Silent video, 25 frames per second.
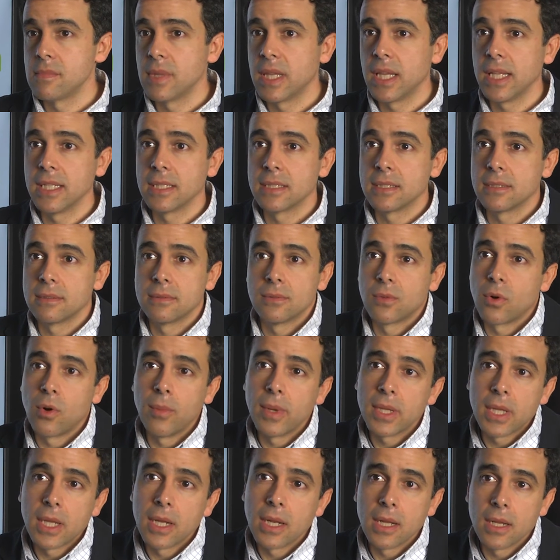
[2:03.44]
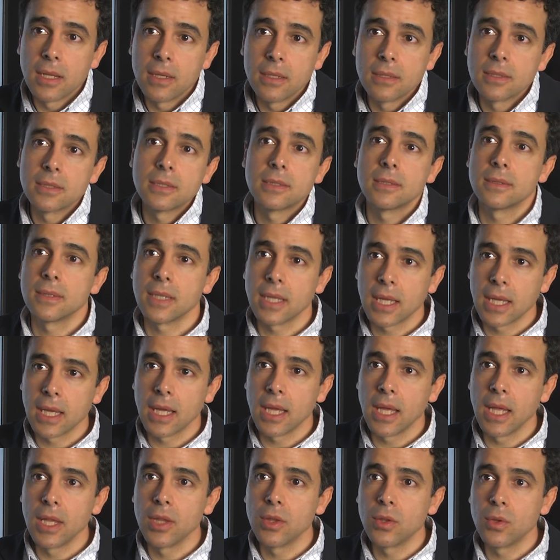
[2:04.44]
these raw materials uh,
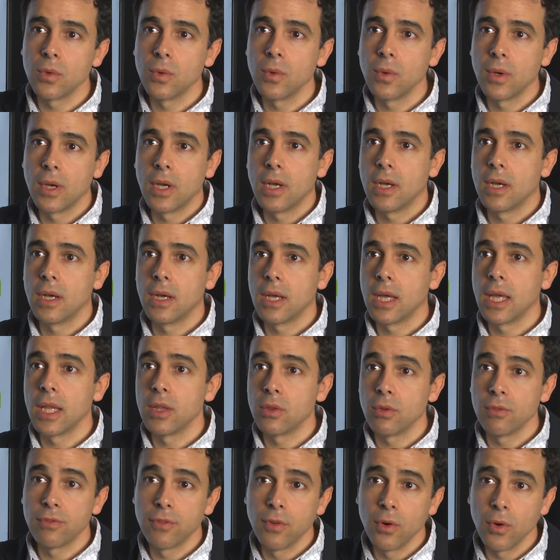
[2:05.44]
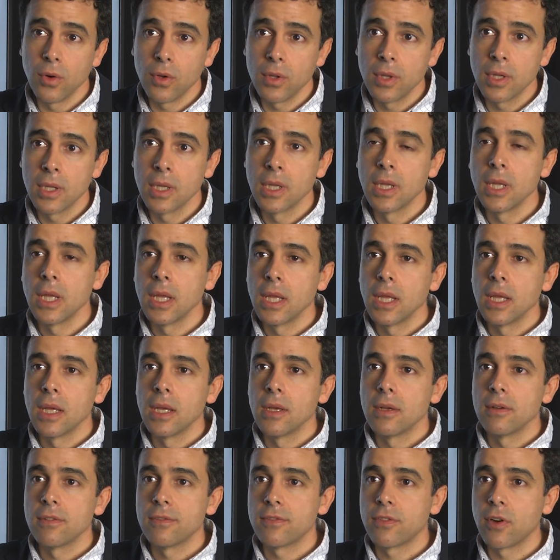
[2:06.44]
into, uh, into food
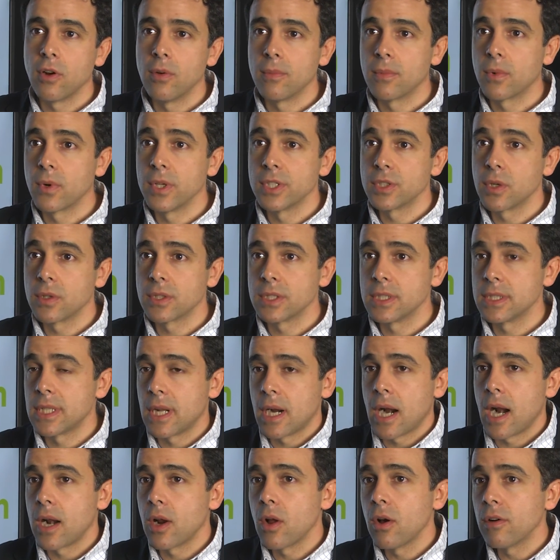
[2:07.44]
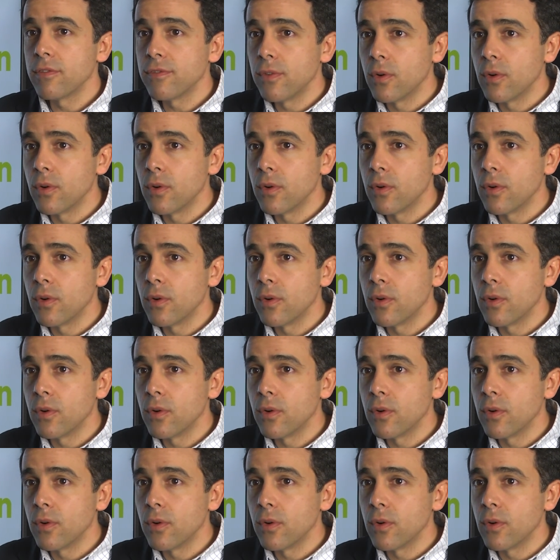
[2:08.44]
from resources that are not